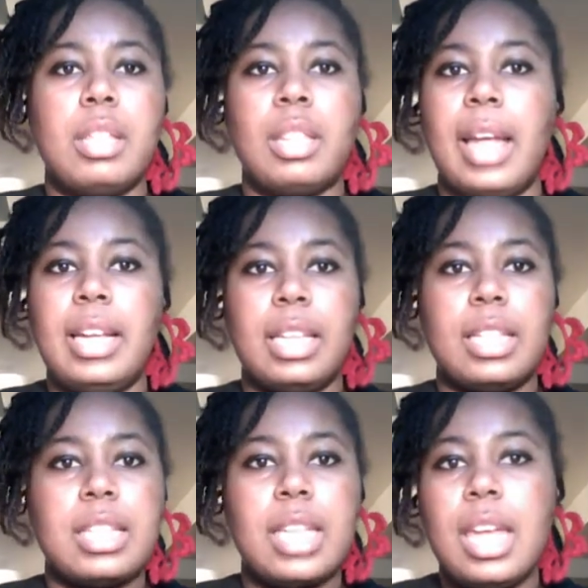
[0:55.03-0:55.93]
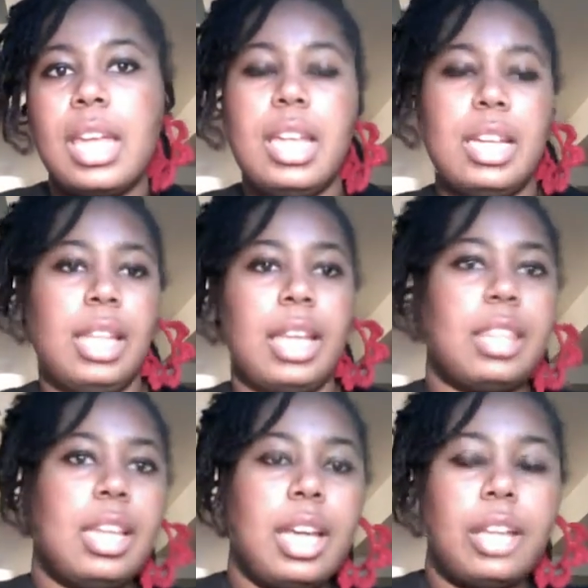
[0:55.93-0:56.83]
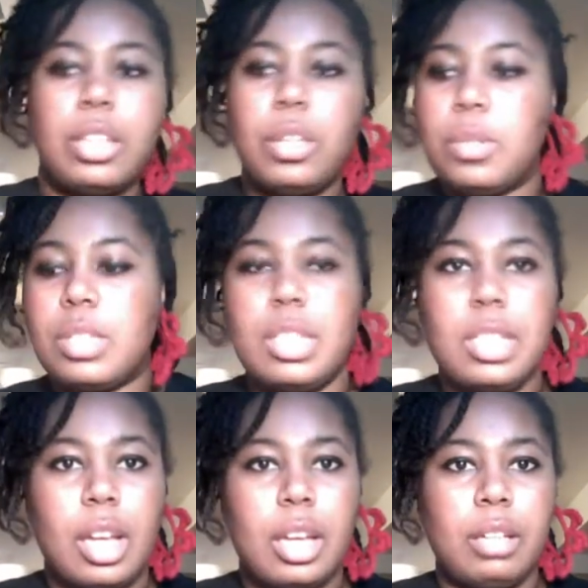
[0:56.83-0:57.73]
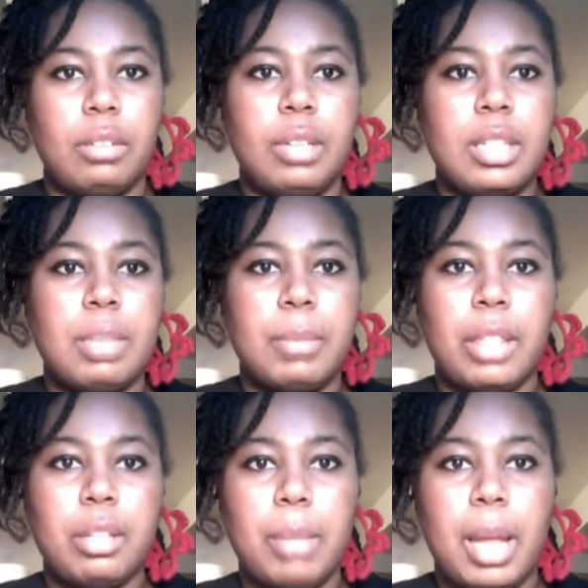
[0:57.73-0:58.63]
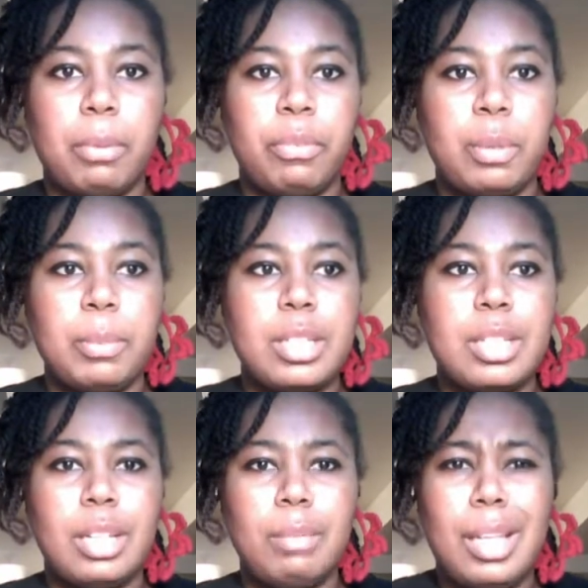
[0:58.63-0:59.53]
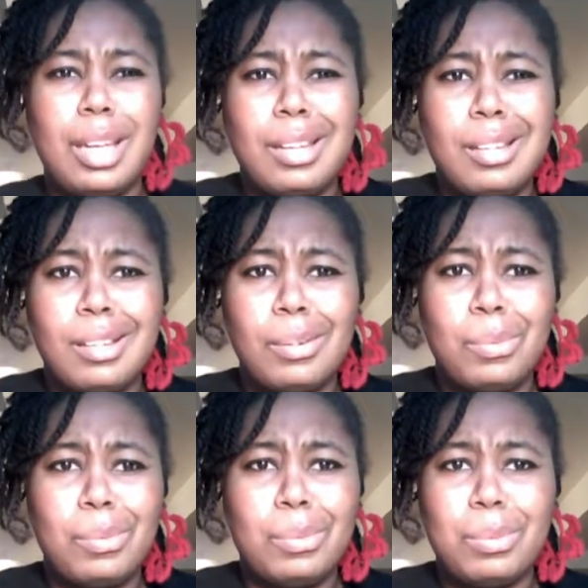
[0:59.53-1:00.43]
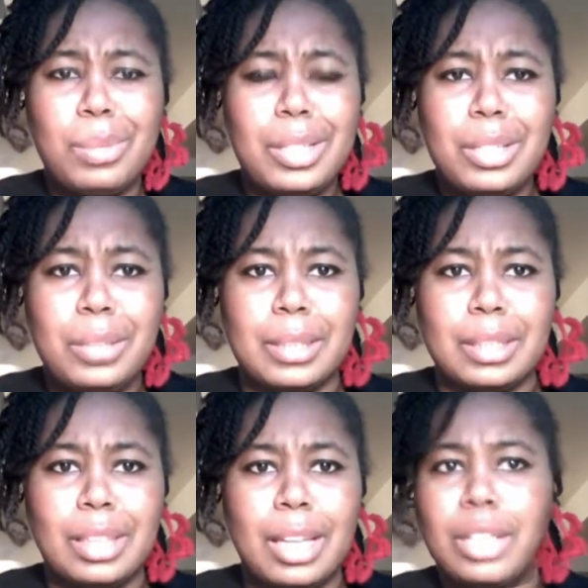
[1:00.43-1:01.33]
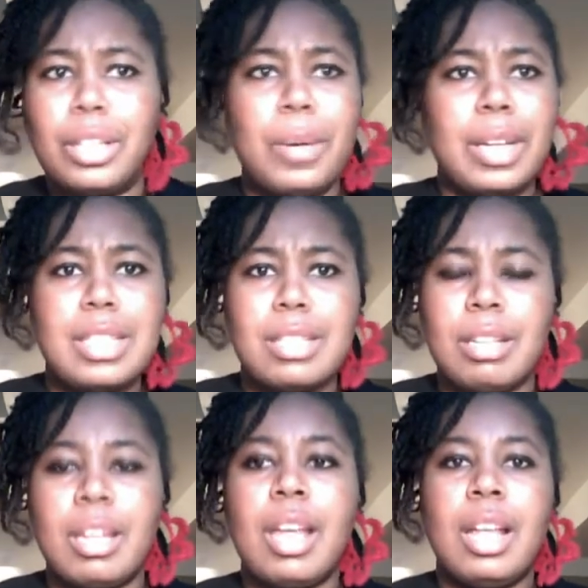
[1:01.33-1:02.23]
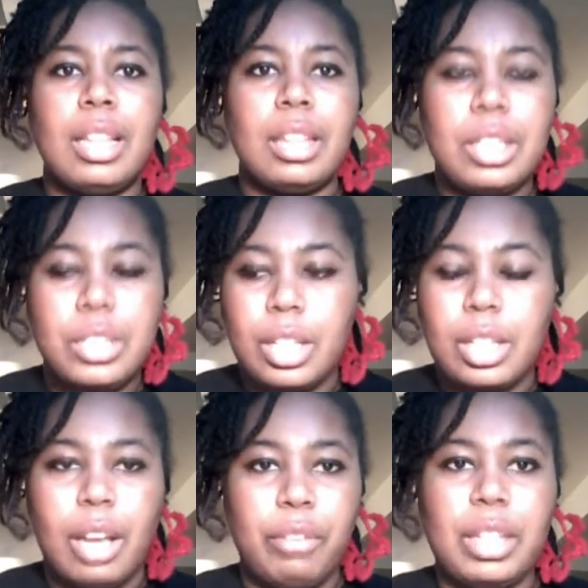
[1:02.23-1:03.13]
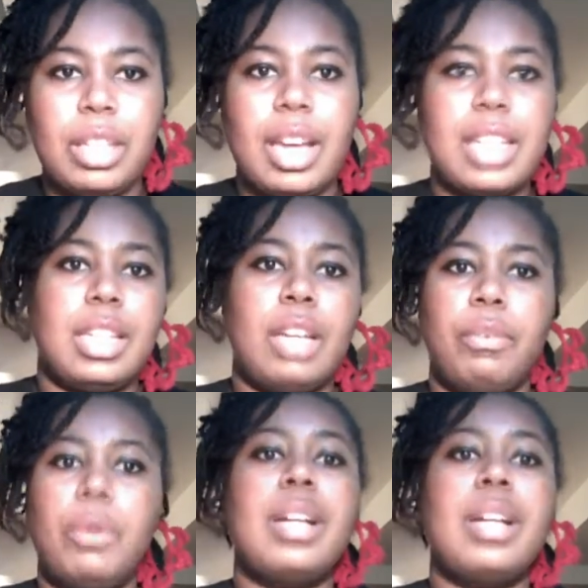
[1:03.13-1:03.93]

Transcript: lightening the skin and like thinning out the noses of some of the other black performers, and I'm like, what are you doing? Like, you're going against legit everything I stand